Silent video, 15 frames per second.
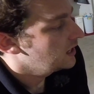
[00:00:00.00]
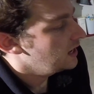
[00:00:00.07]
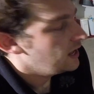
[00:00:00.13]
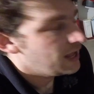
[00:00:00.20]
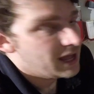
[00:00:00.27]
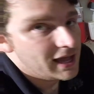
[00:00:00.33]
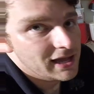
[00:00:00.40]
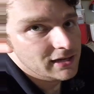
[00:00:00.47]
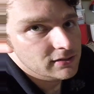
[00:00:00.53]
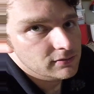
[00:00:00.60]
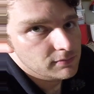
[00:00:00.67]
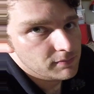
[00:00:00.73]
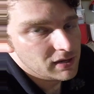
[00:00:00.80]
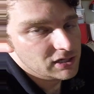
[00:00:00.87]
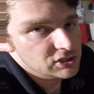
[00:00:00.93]
and
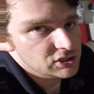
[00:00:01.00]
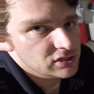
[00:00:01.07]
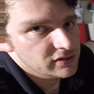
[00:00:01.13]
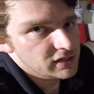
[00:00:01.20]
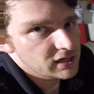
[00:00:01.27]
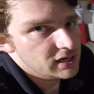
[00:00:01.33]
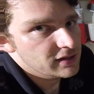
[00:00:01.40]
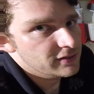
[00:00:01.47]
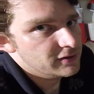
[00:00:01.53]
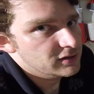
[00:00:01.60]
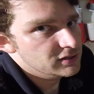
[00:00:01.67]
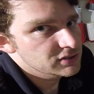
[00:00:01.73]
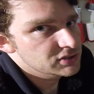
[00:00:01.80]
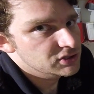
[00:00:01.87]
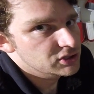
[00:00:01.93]
make sure that there
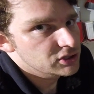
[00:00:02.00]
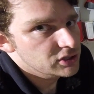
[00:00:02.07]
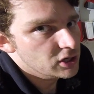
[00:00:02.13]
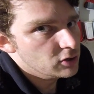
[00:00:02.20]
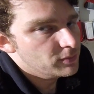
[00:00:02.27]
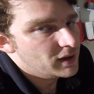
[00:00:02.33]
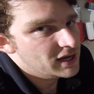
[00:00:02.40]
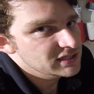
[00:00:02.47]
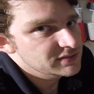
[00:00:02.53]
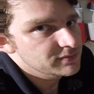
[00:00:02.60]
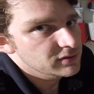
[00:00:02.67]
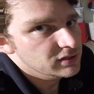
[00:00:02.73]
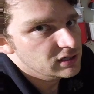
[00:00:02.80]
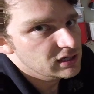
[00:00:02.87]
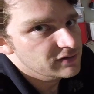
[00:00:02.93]
is no
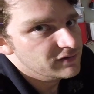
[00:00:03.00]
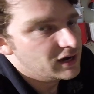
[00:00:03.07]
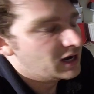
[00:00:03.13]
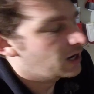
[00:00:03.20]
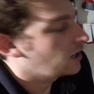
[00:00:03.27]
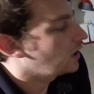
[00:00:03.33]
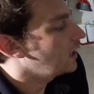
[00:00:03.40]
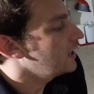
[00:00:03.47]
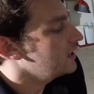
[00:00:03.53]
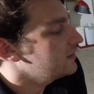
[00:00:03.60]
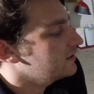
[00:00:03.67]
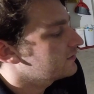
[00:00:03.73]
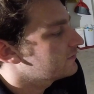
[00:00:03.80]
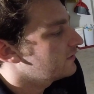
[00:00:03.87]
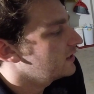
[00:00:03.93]
possibility of air or anything
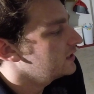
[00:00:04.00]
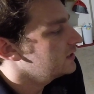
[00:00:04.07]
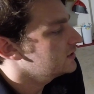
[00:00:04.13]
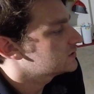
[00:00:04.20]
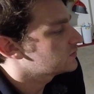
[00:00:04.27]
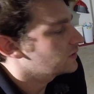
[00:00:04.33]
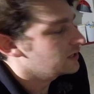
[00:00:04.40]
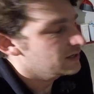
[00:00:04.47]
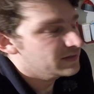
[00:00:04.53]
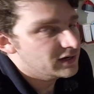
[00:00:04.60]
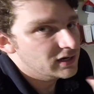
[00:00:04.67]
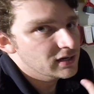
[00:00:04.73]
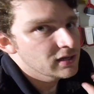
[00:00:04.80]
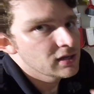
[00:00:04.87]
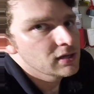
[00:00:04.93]
finding its way in there,
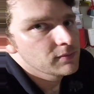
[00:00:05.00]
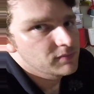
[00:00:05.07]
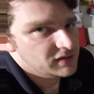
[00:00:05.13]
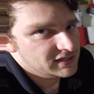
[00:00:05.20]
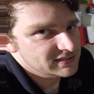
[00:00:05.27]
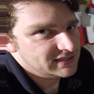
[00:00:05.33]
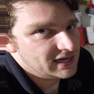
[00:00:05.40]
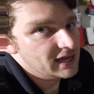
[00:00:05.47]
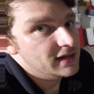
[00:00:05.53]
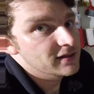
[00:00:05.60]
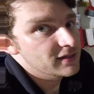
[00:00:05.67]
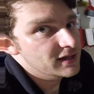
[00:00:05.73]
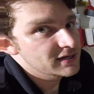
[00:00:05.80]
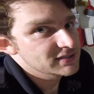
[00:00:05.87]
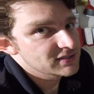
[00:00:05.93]
because again,
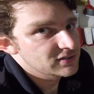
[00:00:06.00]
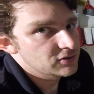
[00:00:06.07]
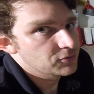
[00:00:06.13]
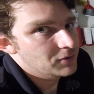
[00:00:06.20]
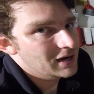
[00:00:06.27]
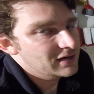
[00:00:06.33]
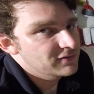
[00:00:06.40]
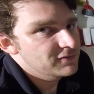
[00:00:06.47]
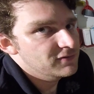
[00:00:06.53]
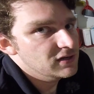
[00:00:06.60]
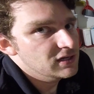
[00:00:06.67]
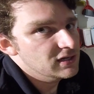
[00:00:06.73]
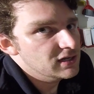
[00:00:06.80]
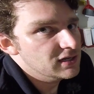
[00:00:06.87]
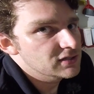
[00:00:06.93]
that is a direct
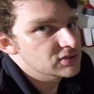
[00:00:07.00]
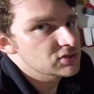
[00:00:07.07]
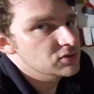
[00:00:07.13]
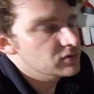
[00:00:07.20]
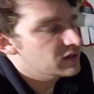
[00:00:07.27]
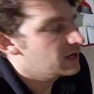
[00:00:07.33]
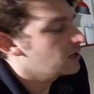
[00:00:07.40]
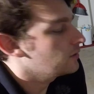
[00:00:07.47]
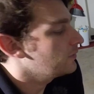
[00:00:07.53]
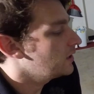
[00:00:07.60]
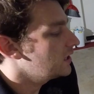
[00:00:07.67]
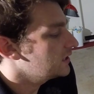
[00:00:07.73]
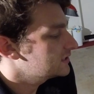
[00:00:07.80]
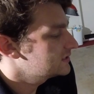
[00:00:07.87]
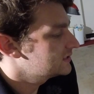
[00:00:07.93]
feed into the air
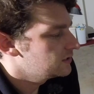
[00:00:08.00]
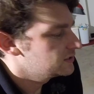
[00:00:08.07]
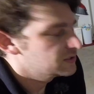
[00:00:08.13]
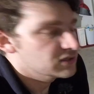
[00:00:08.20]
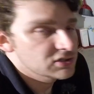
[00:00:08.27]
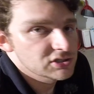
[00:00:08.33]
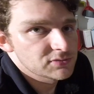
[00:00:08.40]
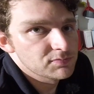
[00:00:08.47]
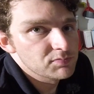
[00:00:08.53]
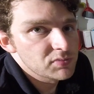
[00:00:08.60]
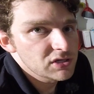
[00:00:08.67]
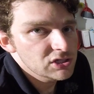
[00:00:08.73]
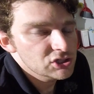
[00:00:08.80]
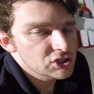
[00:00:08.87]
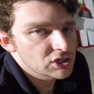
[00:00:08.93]
box. So just be
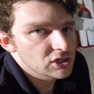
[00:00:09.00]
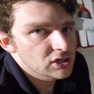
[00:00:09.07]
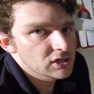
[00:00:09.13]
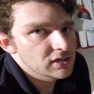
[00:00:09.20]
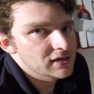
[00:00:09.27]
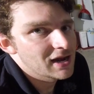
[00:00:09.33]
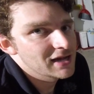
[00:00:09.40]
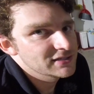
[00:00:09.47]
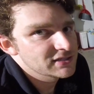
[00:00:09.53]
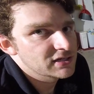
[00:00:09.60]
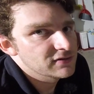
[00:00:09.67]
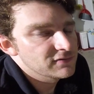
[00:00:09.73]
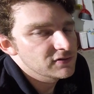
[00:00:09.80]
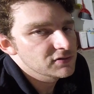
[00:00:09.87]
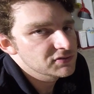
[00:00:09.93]
sure not to
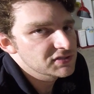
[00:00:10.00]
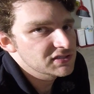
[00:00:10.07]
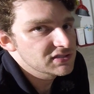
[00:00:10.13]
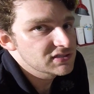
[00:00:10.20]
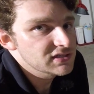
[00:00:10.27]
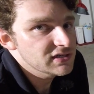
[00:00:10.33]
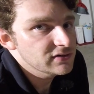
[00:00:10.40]
confuse these two.